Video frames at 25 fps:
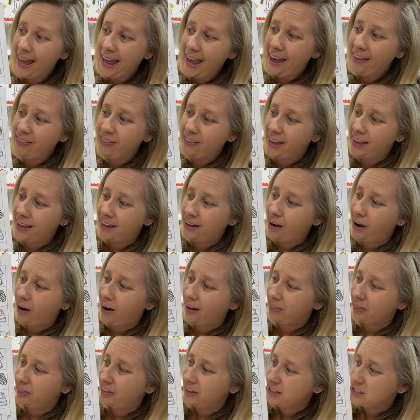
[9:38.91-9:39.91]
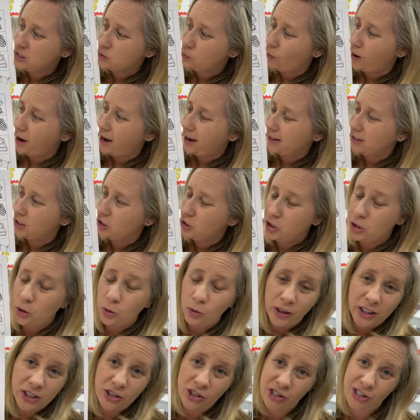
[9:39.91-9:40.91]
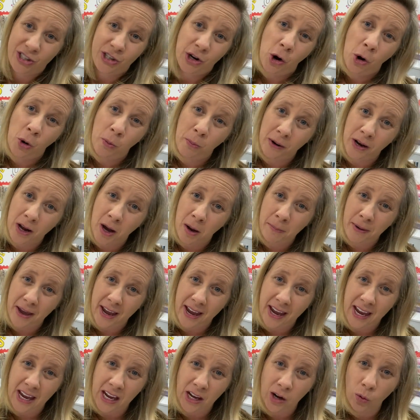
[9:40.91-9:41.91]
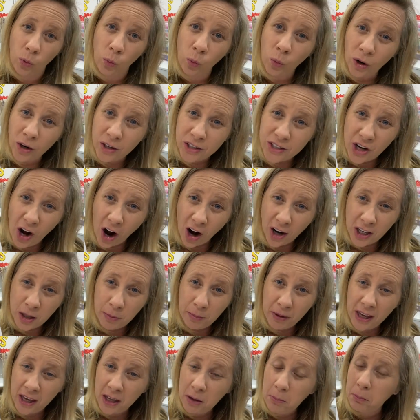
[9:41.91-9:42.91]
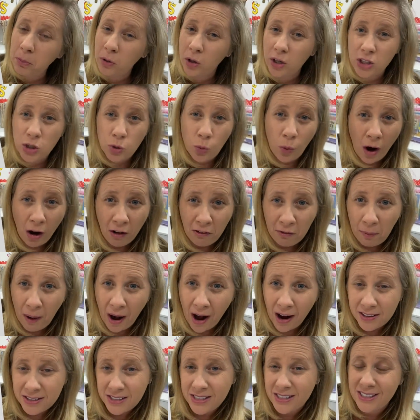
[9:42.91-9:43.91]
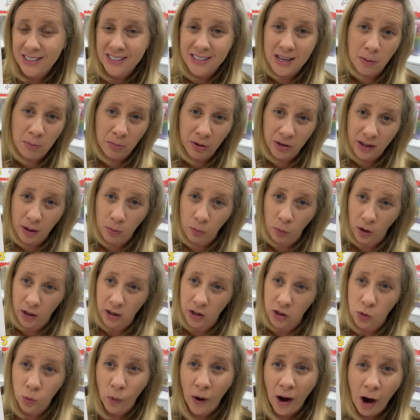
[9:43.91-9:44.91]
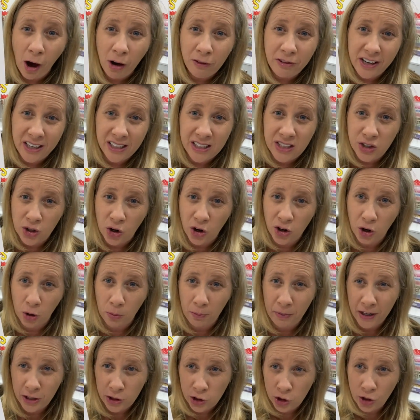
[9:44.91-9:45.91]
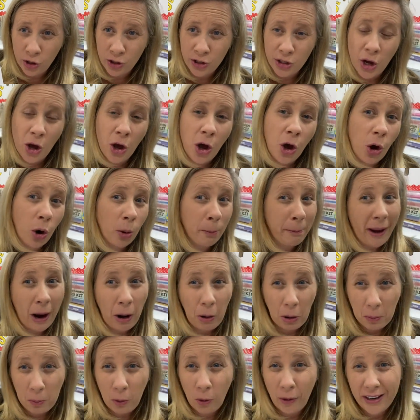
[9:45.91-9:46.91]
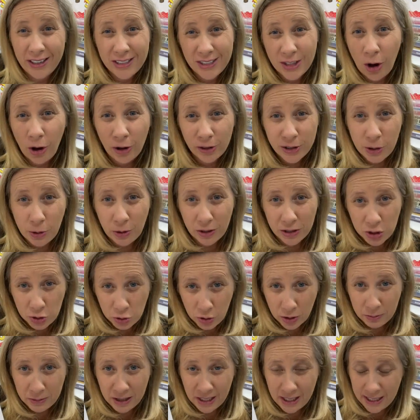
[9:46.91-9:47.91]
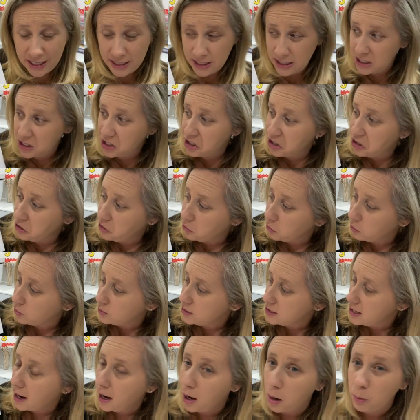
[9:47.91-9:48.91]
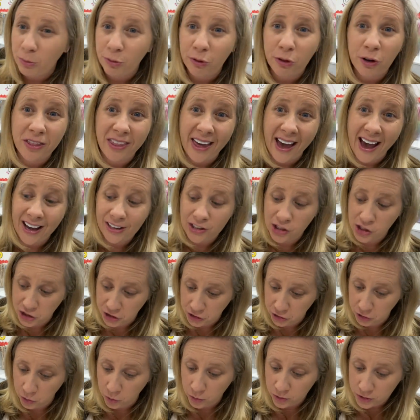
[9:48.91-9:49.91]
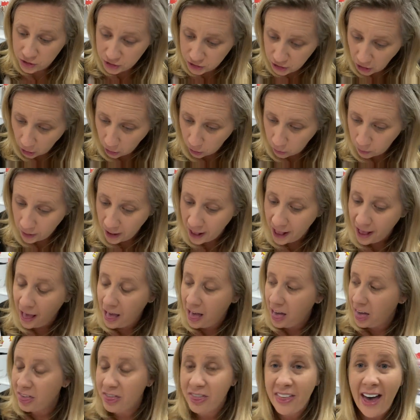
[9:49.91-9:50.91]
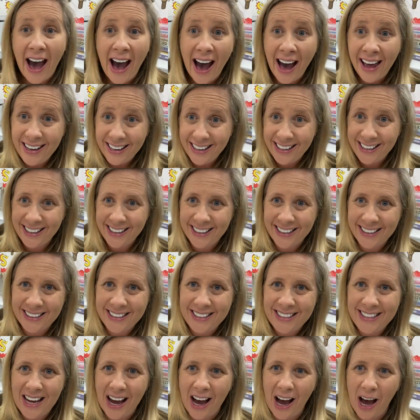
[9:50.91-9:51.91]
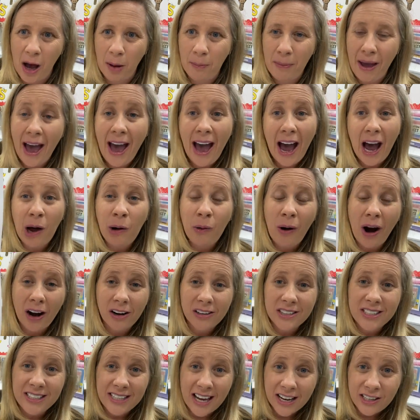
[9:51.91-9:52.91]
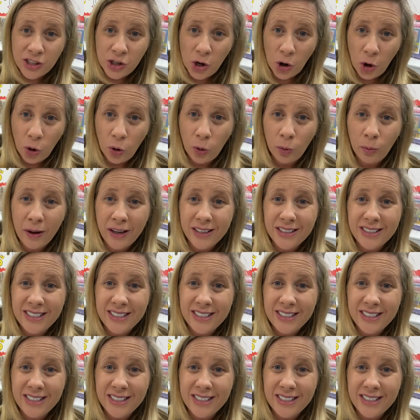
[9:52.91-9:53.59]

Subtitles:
And then on this one, you can just open up a Word document, put 12 boxes, number them 1 to 12, insert your pictures. PowerPoint is also extremely easy to use for that too. So that is how our send home